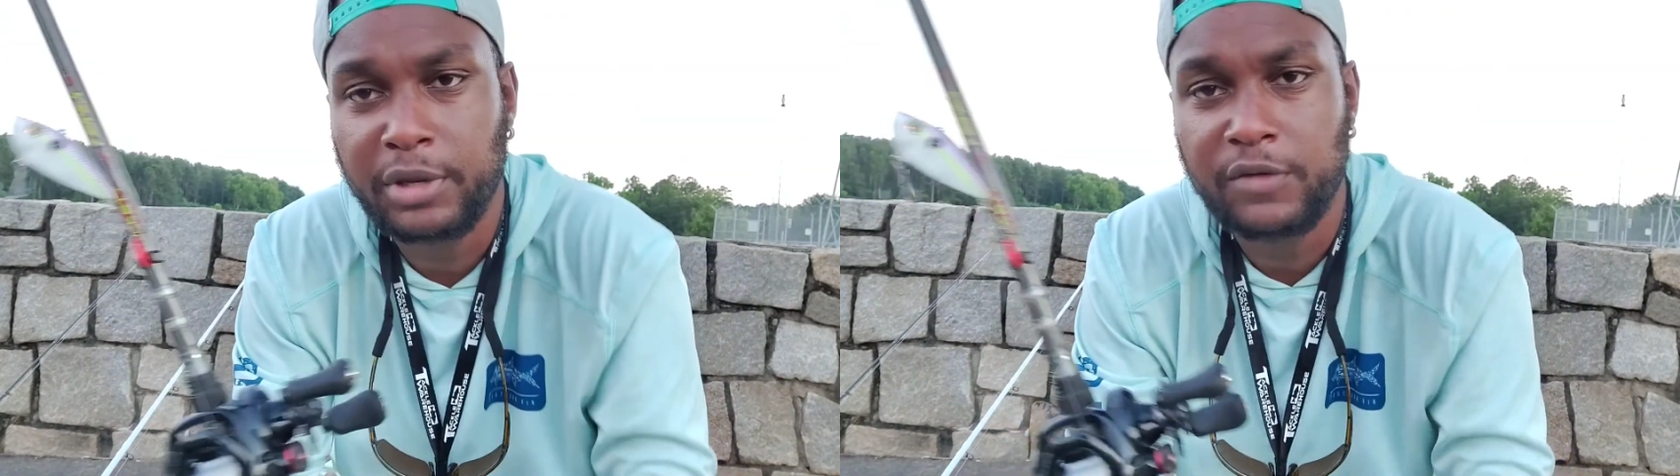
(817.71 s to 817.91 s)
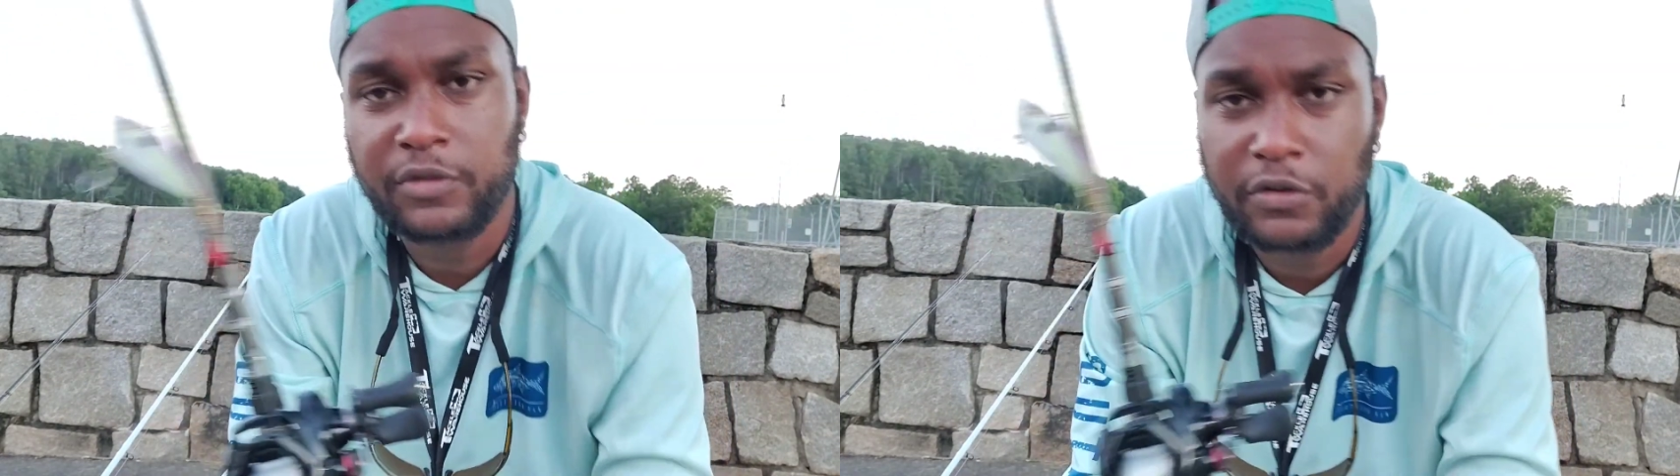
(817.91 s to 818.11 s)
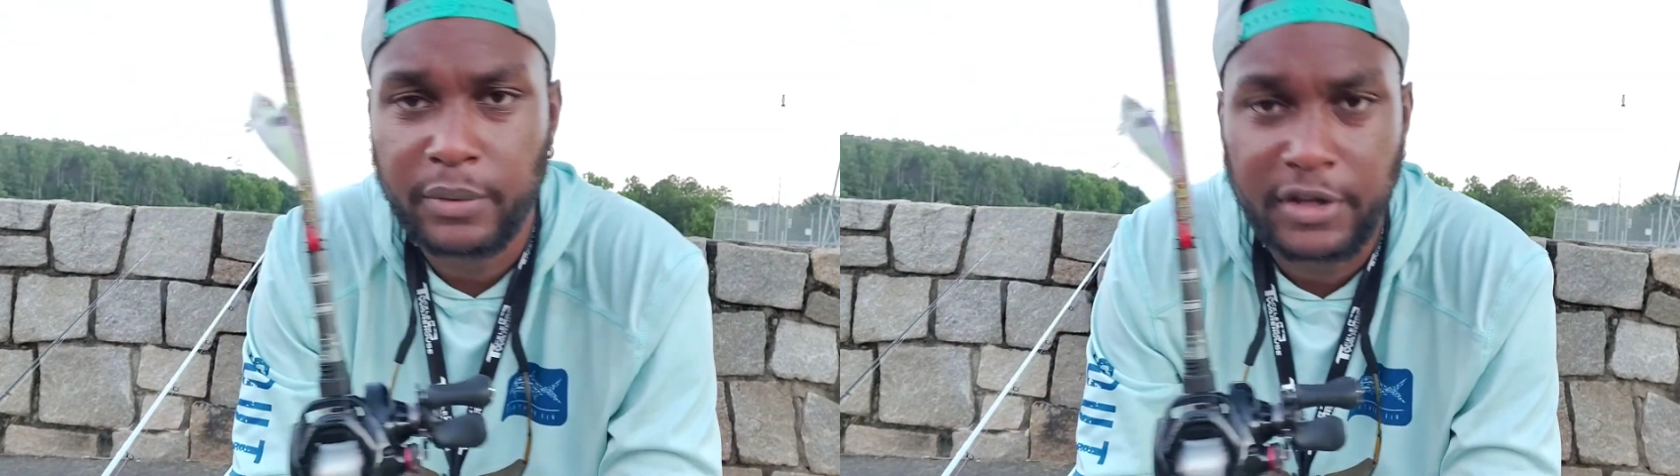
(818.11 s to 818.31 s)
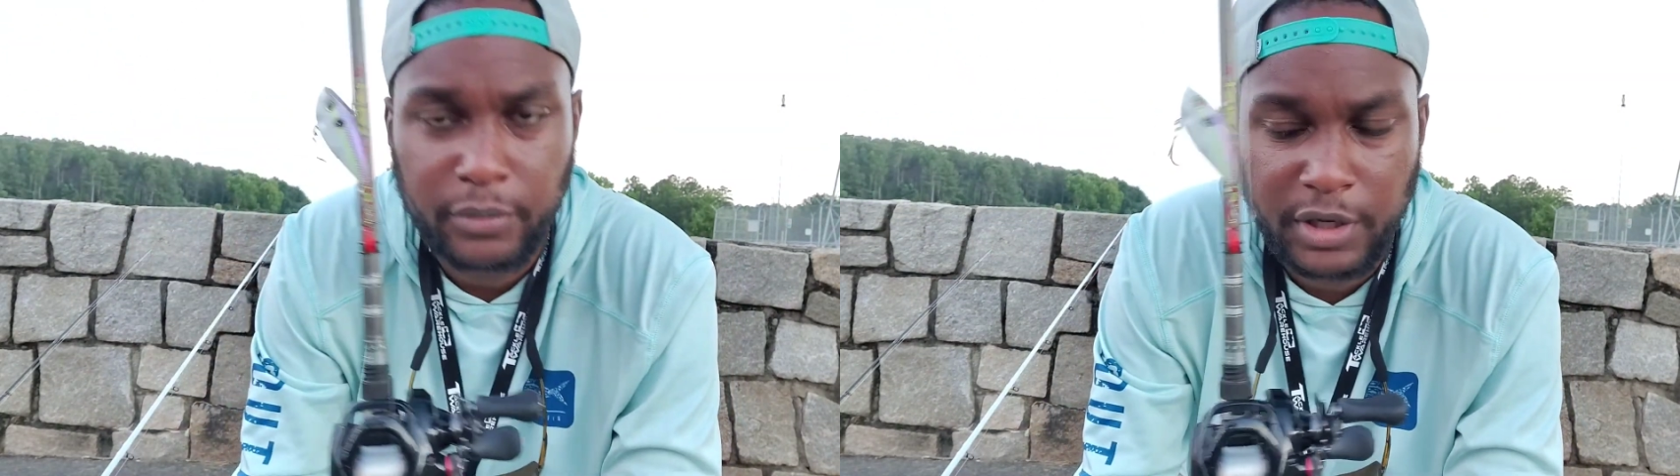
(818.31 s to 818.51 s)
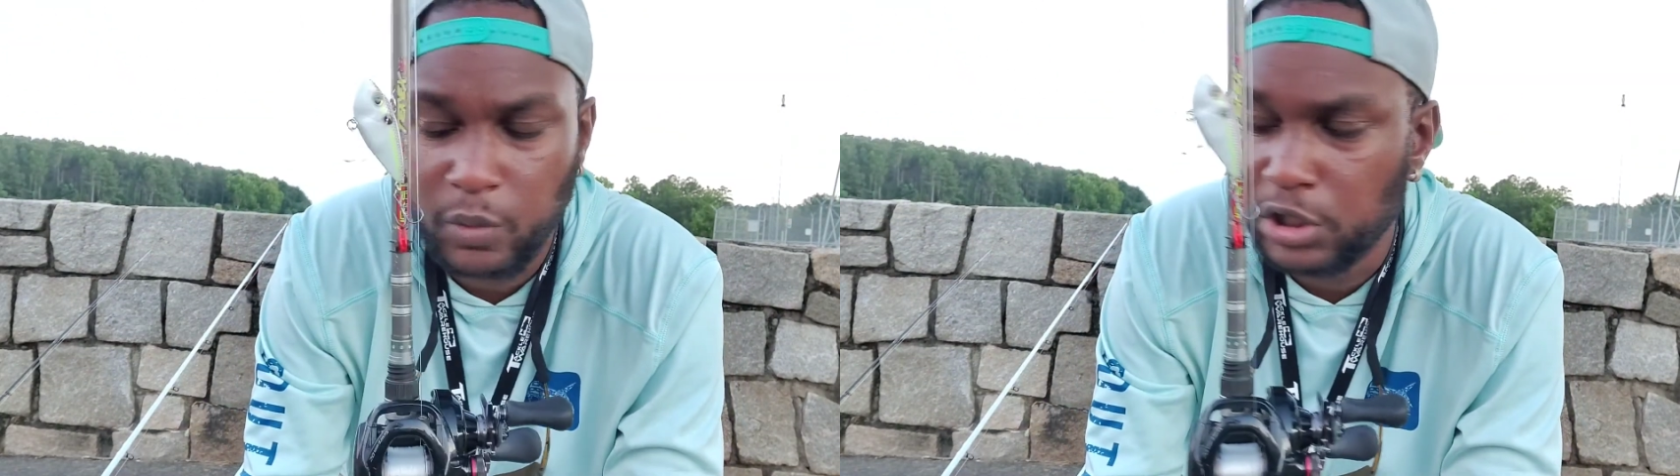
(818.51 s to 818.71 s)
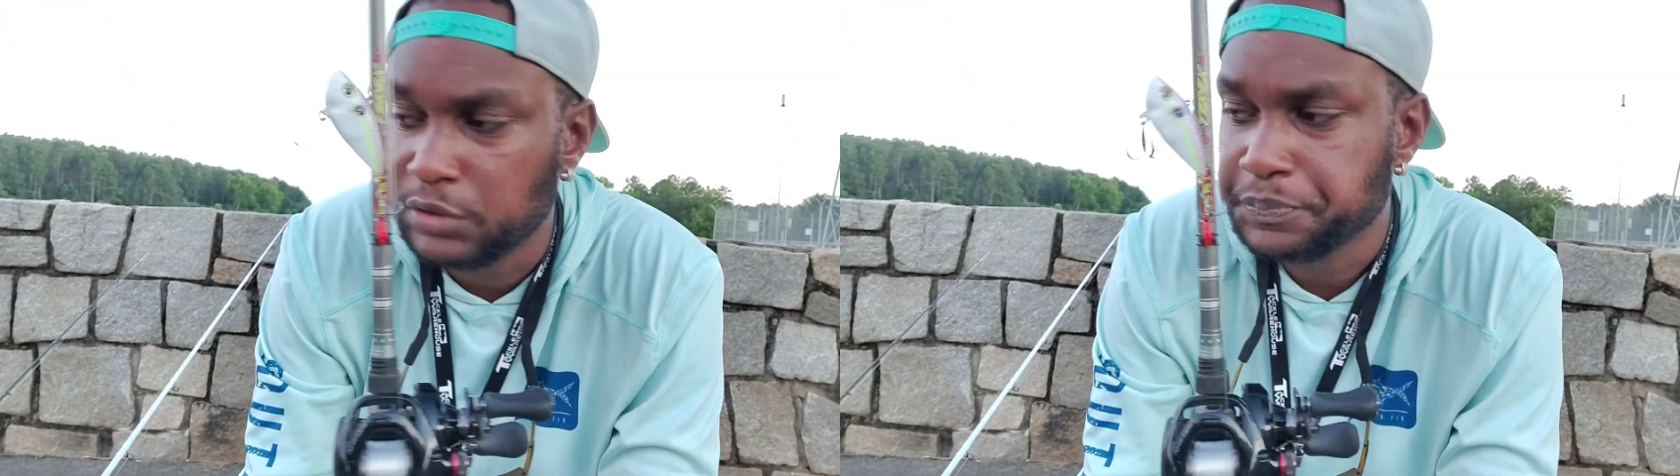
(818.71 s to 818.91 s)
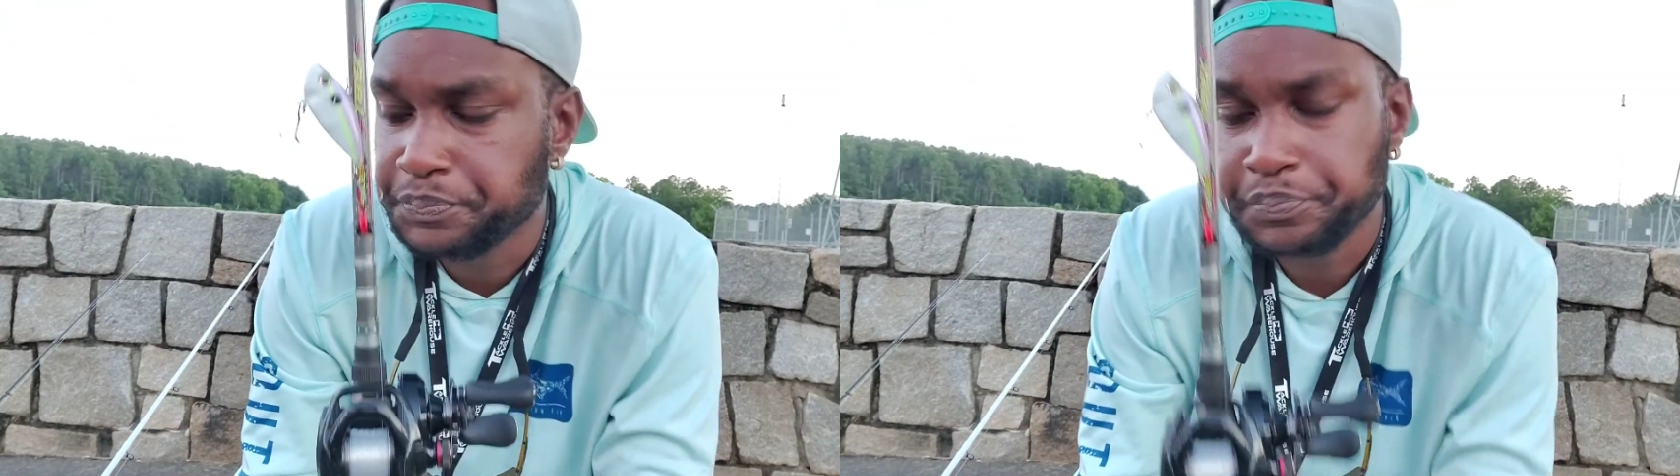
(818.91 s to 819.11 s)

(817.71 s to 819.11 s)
I believe it's the 2021.